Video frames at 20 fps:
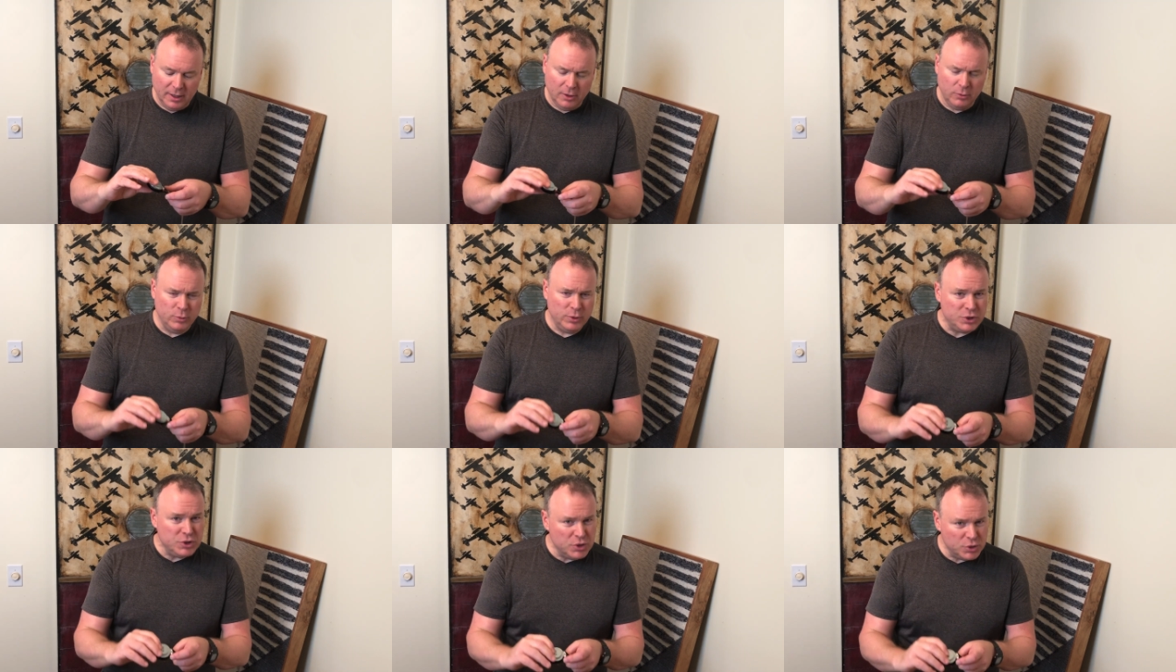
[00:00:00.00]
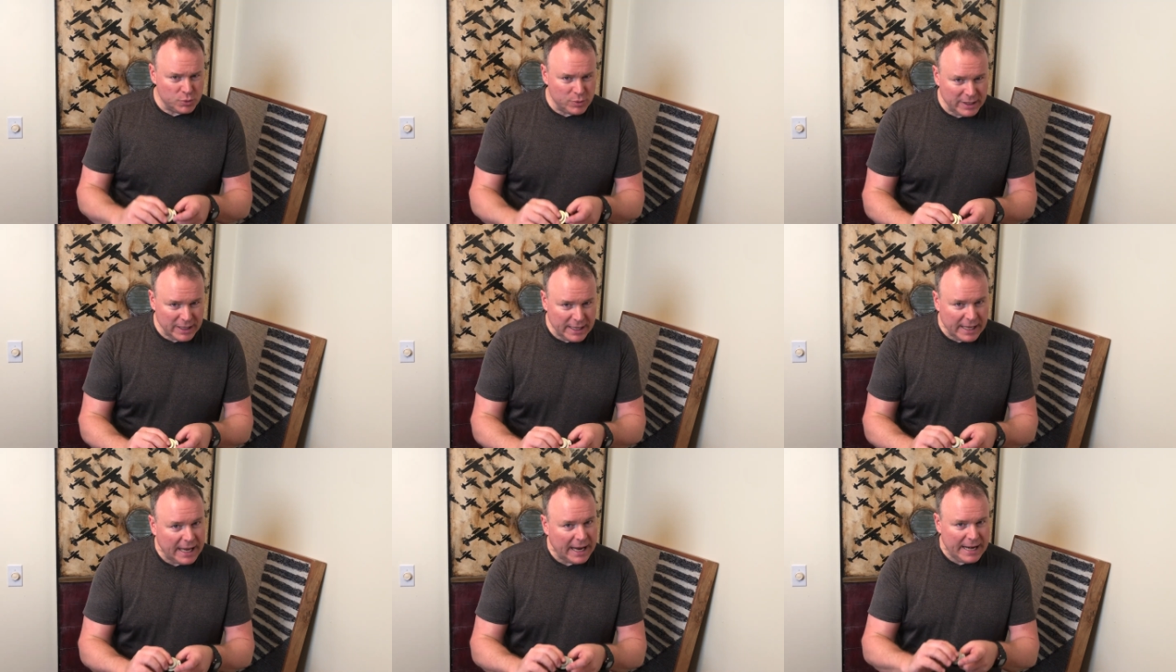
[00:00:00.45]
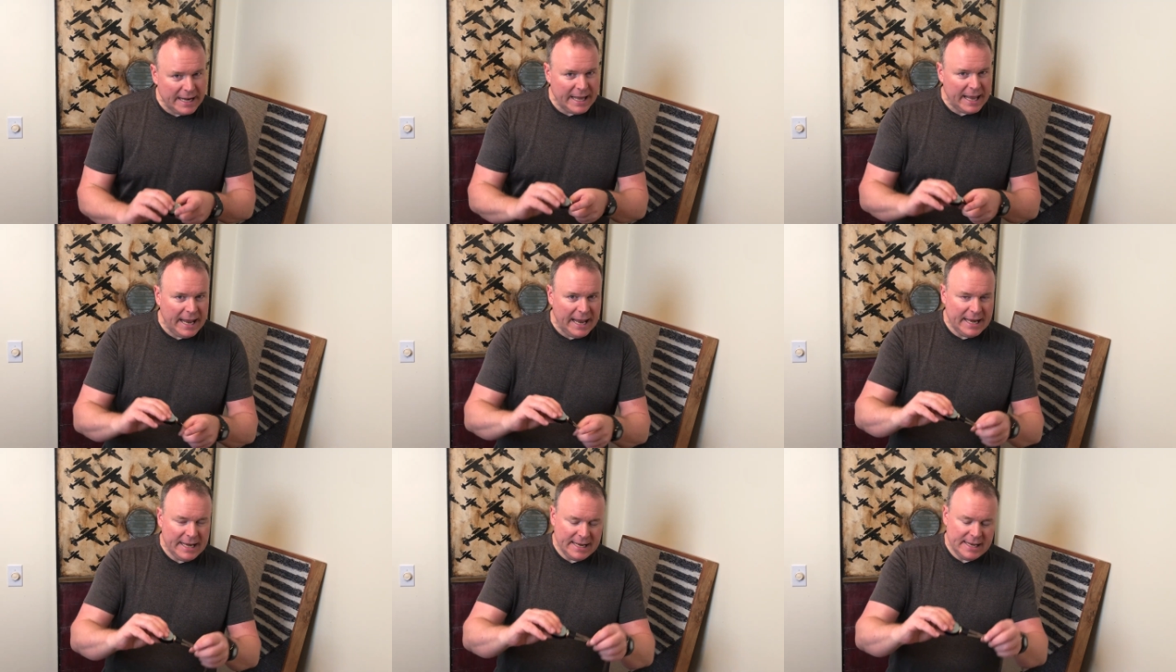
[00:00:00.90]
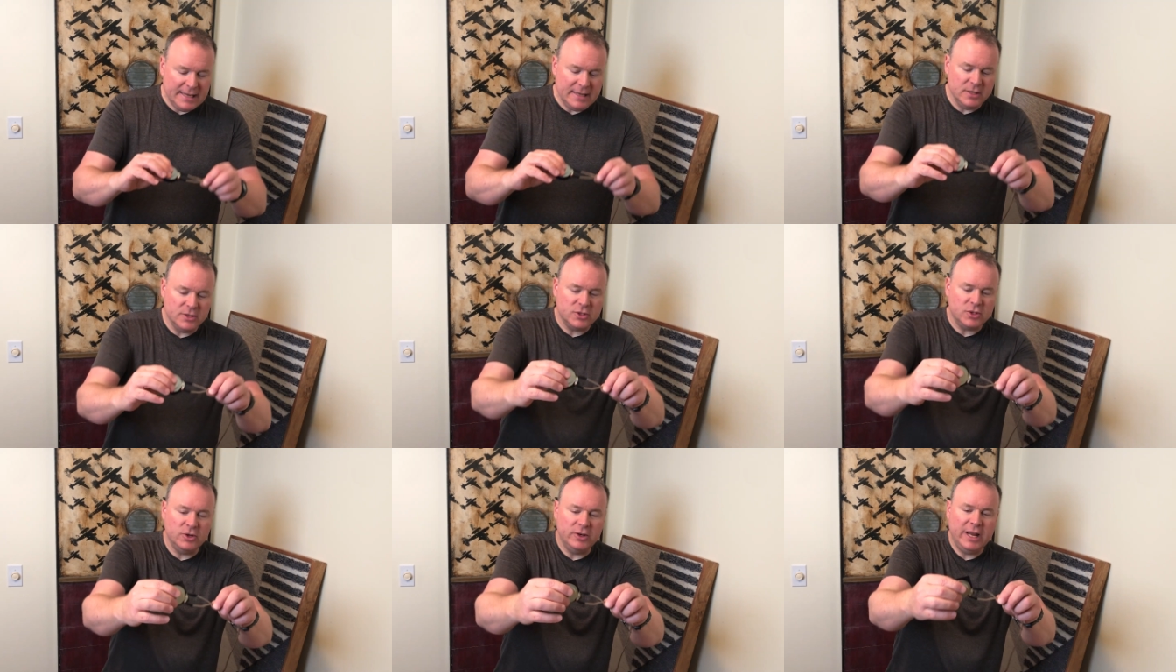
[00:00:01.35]
which is really kind of handy in
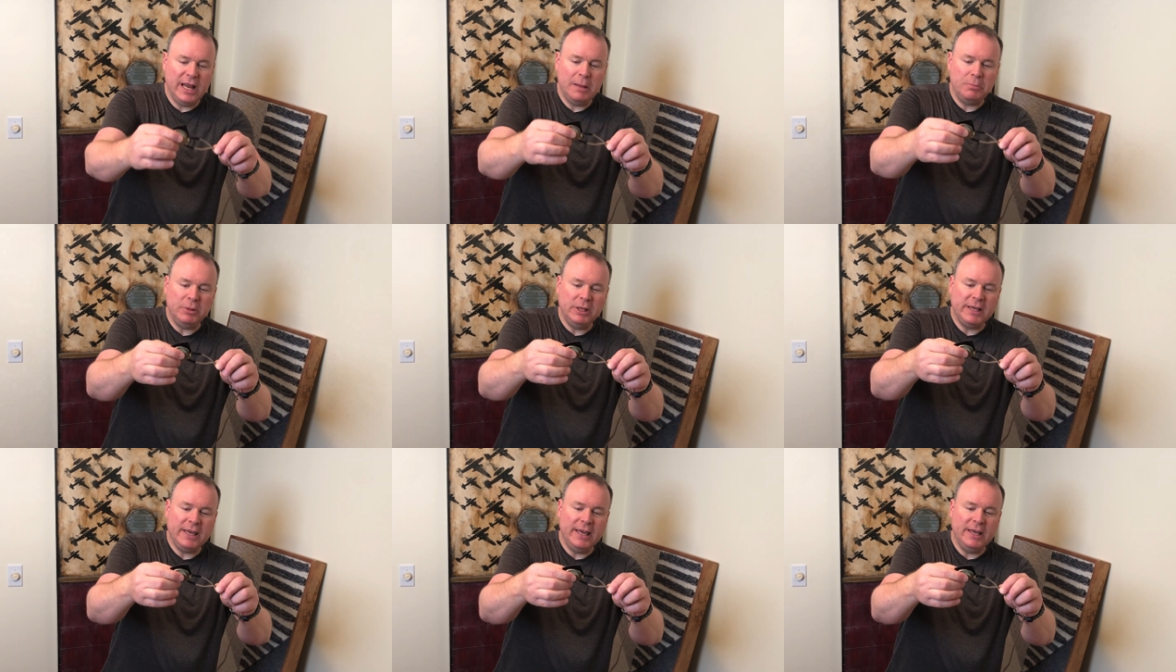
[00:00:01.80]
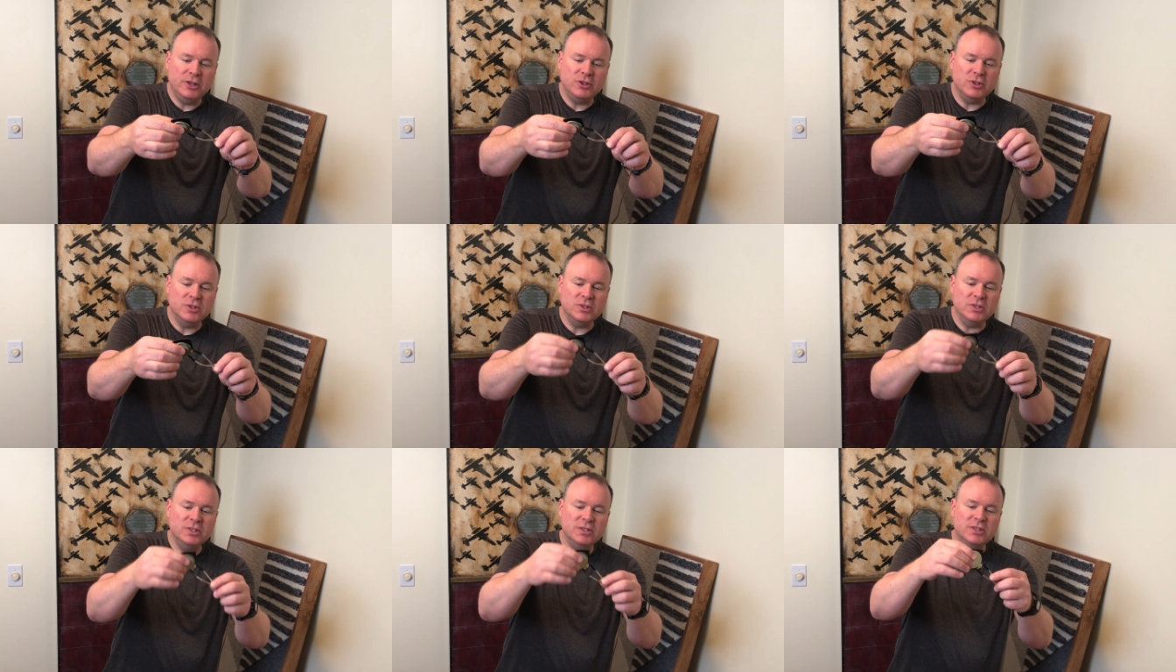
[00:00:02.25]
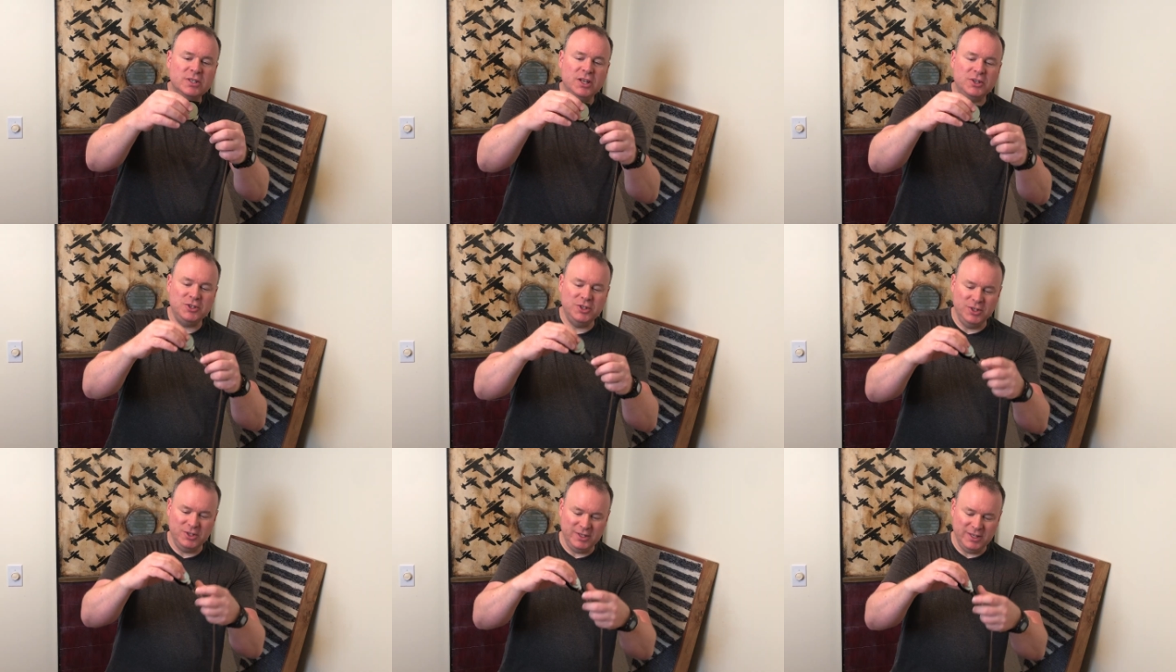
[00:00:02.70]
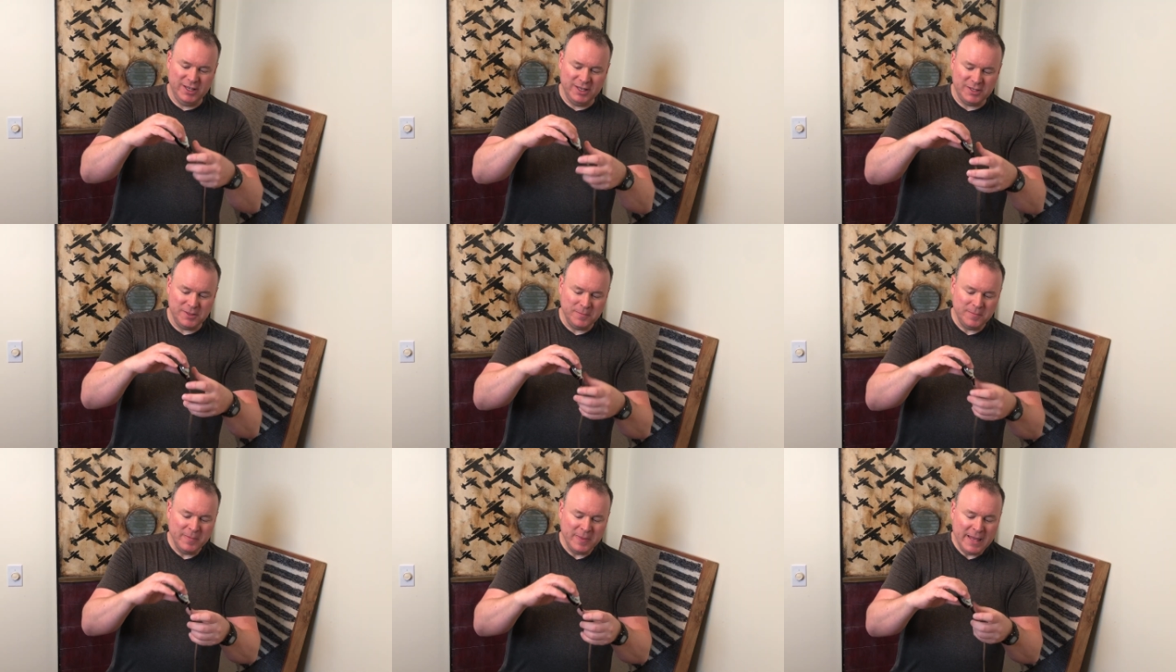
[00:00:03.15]
certain applications such as
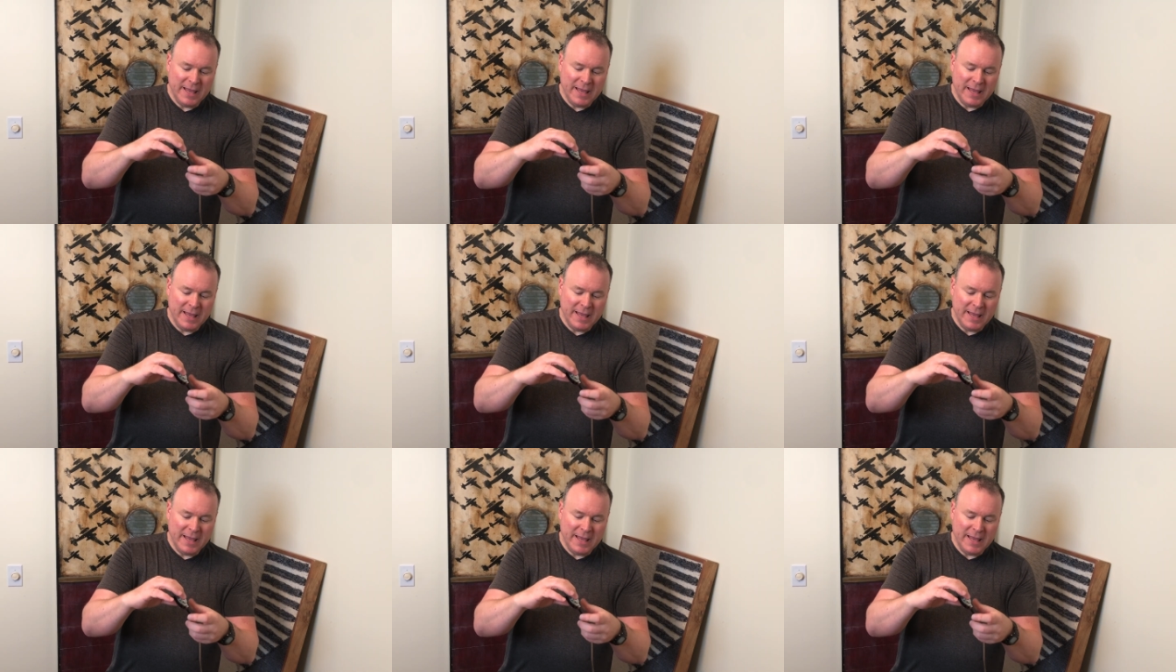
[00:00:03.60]
this.